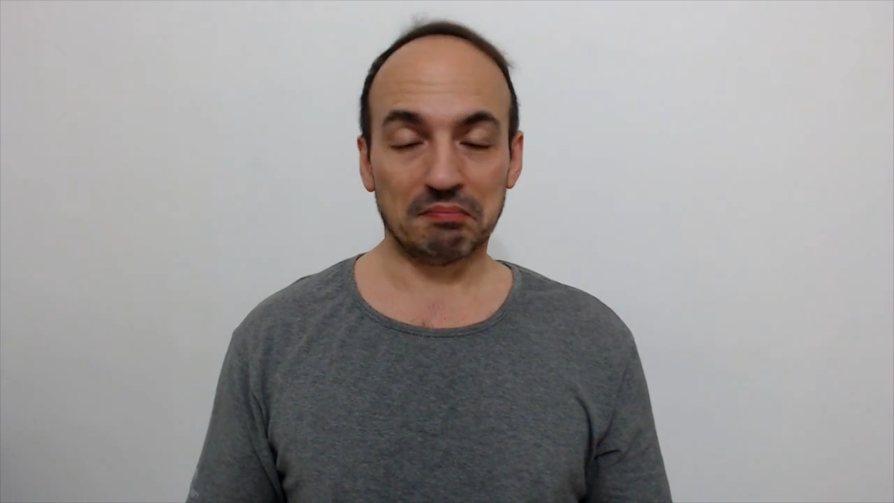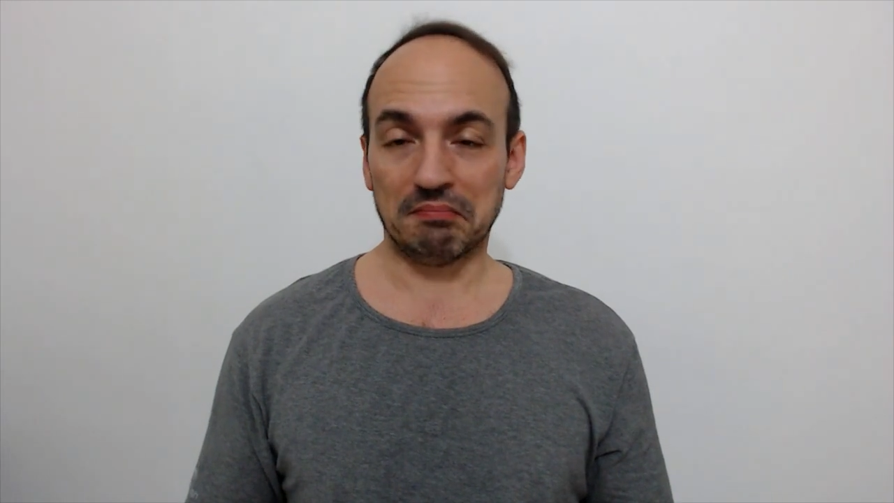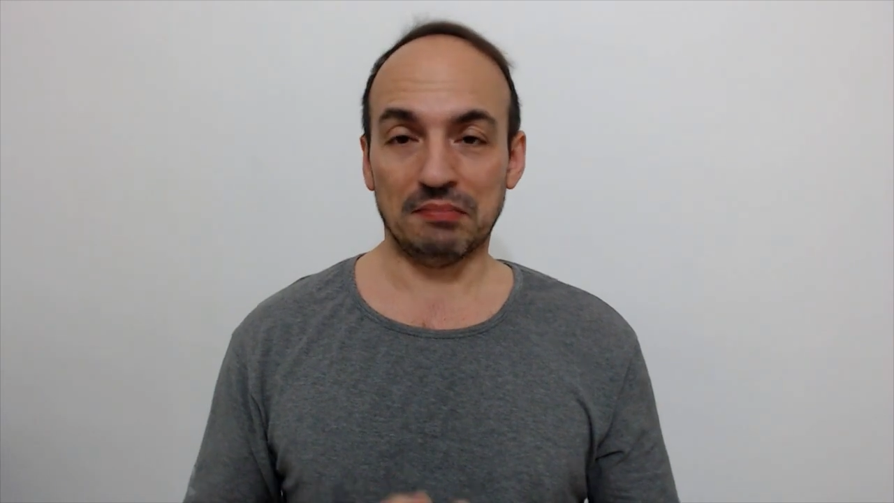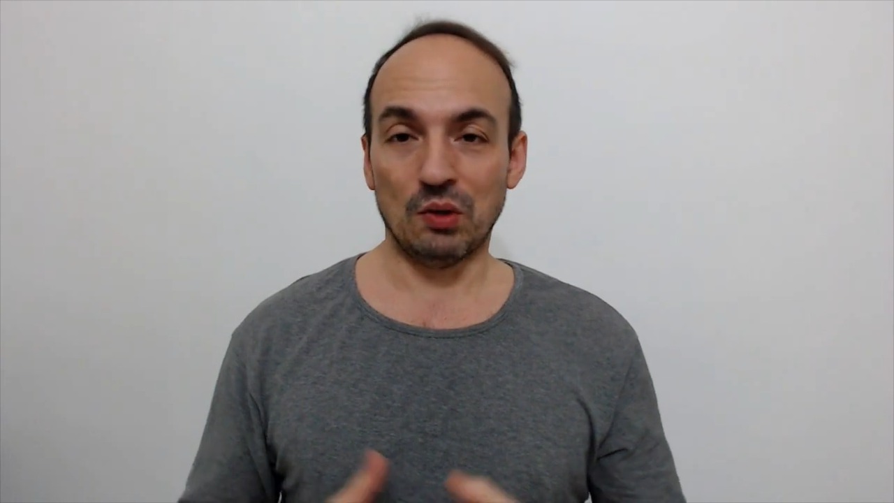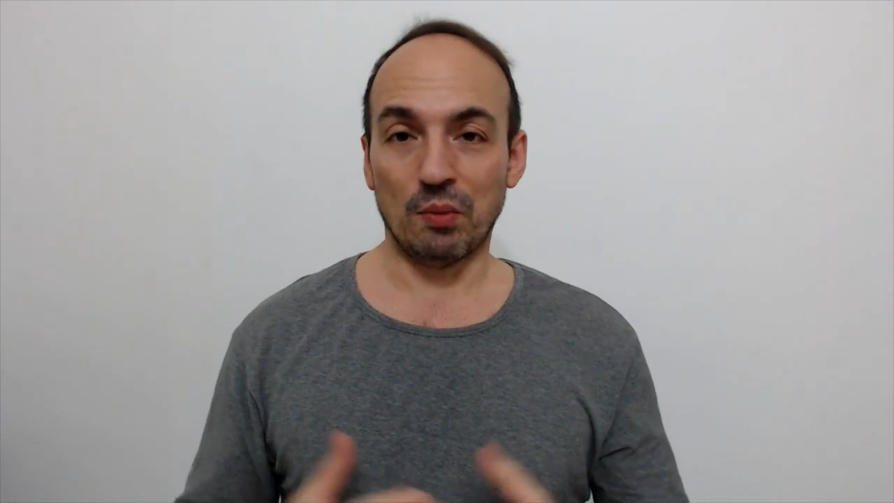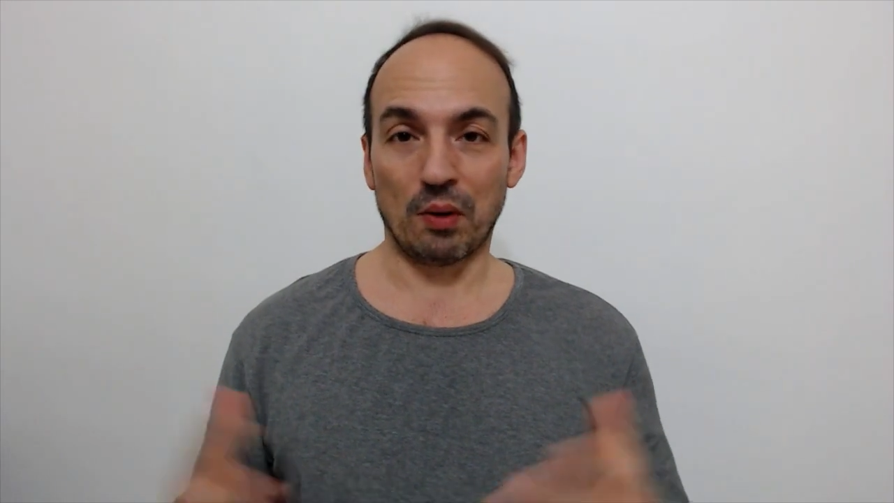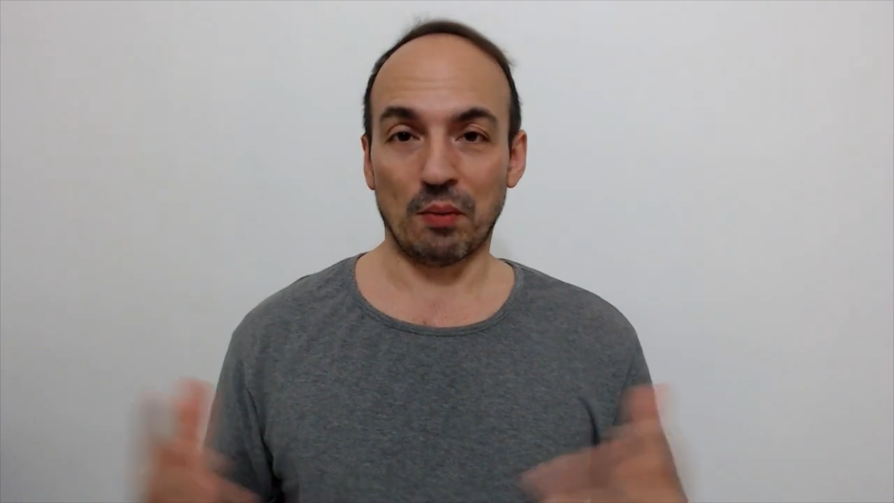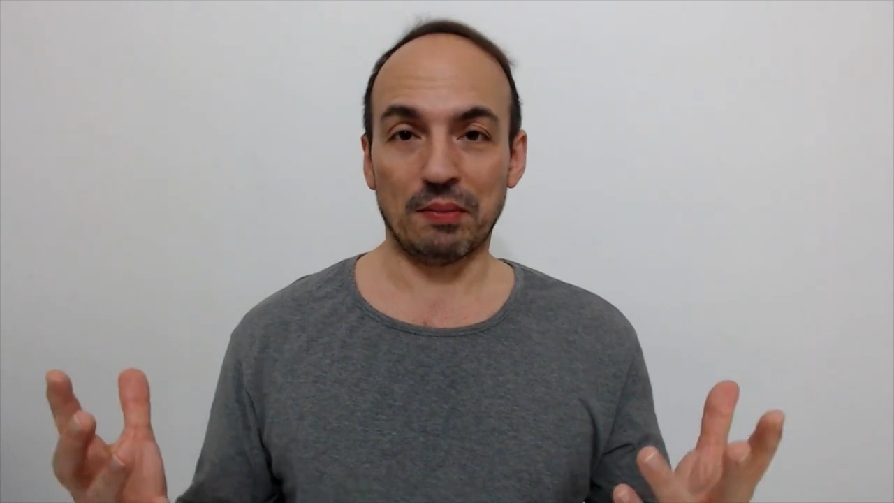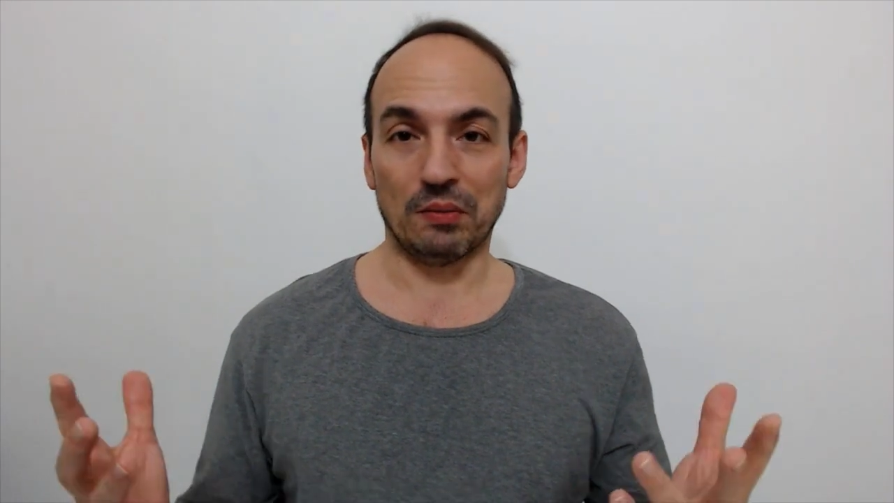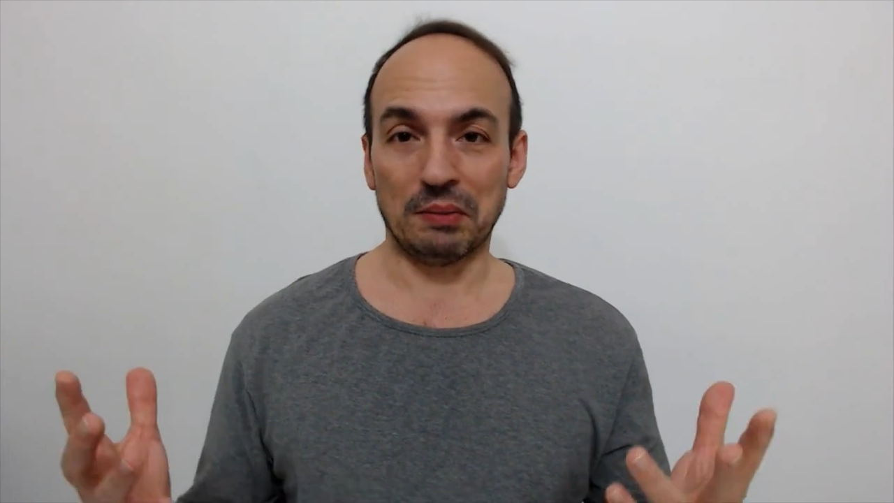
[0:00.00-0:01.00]
no
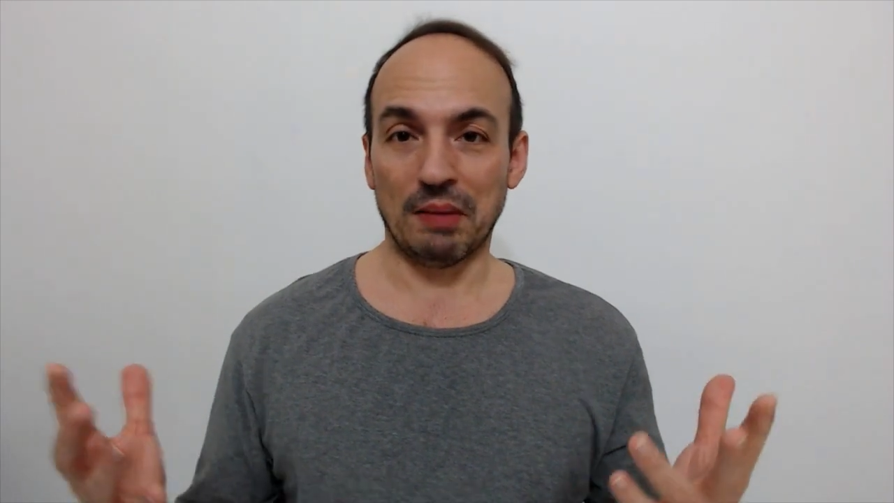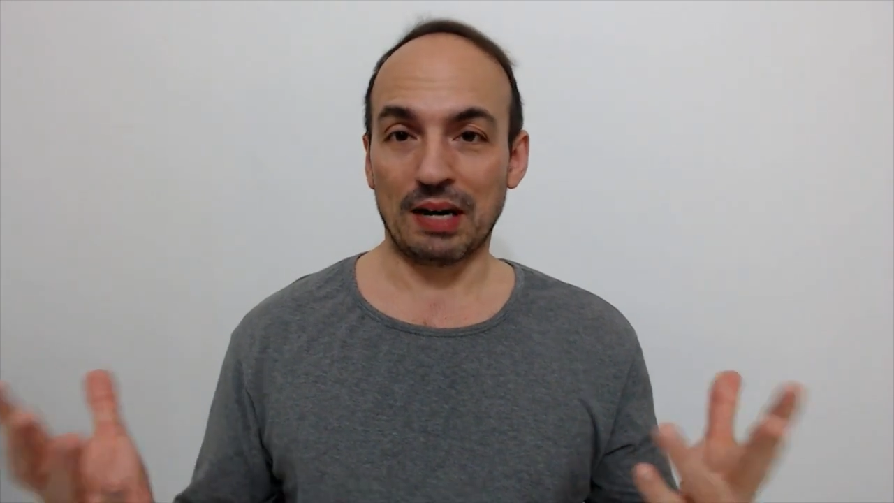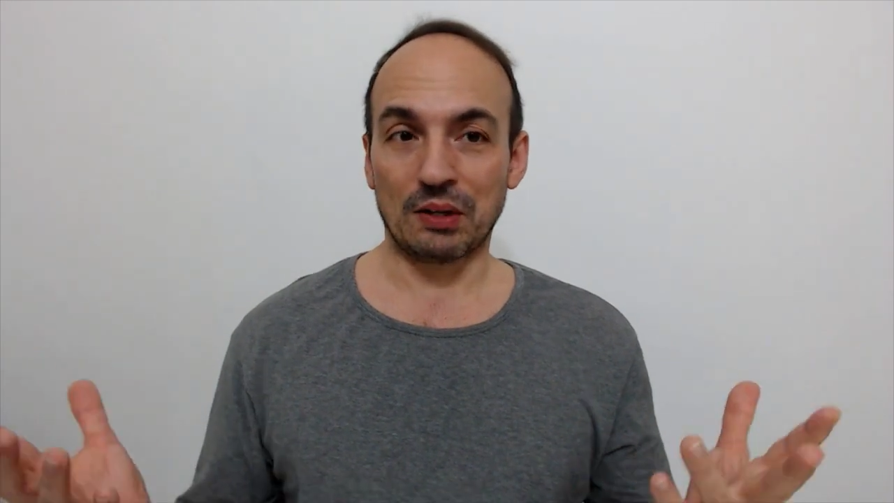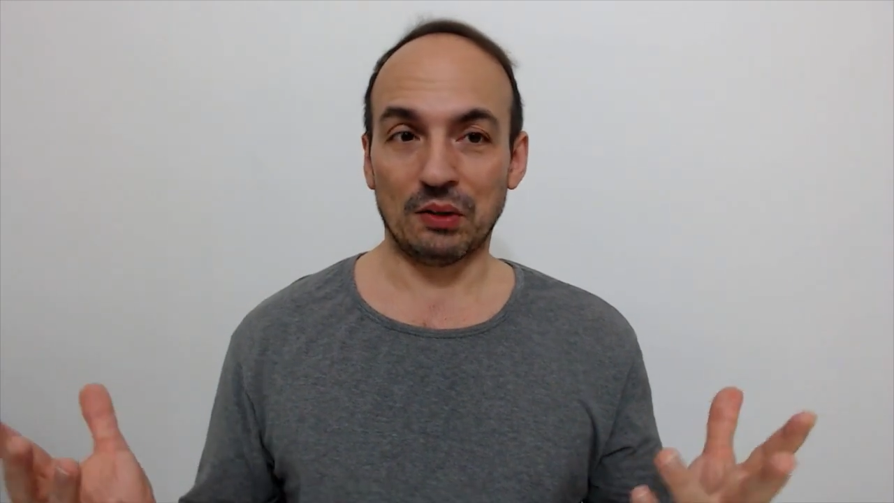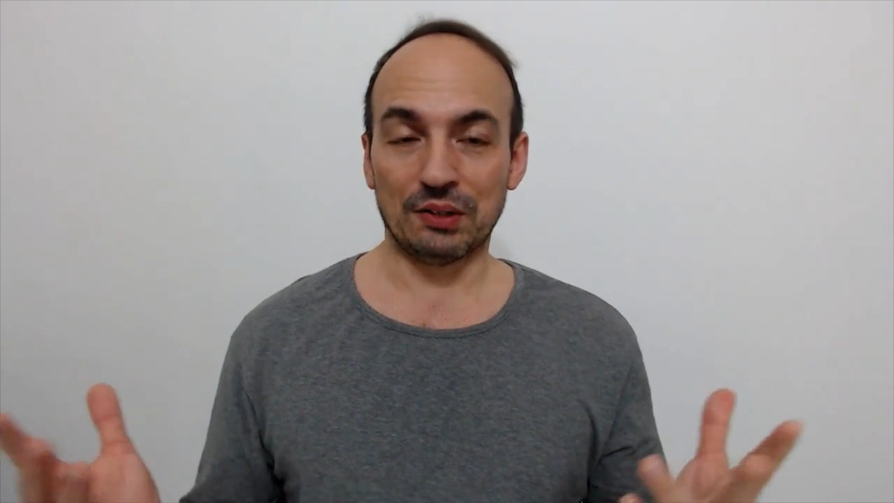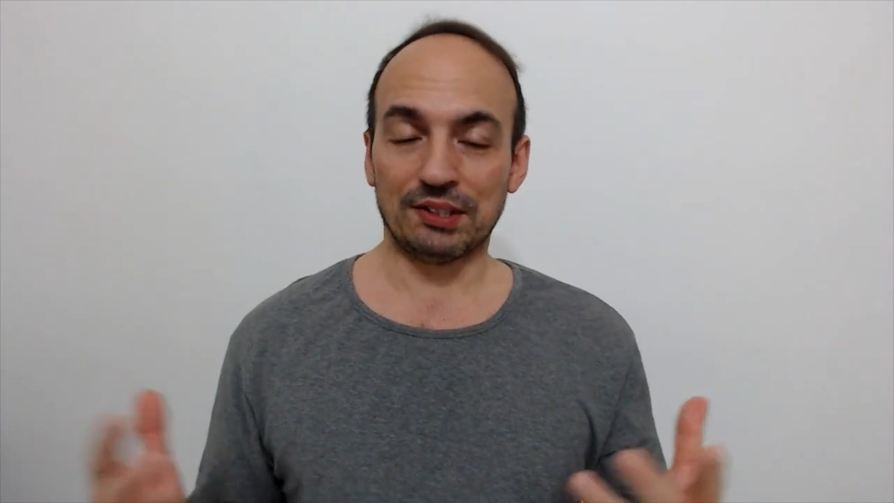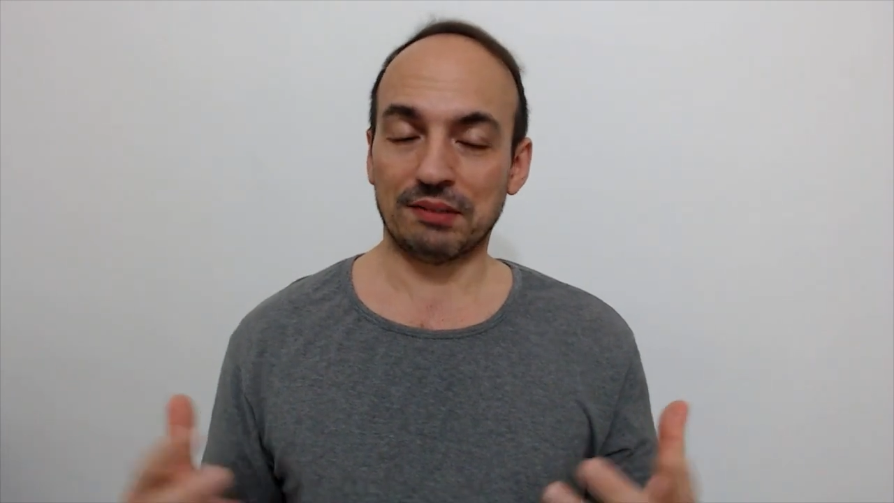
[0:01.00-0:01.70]
problem with macros,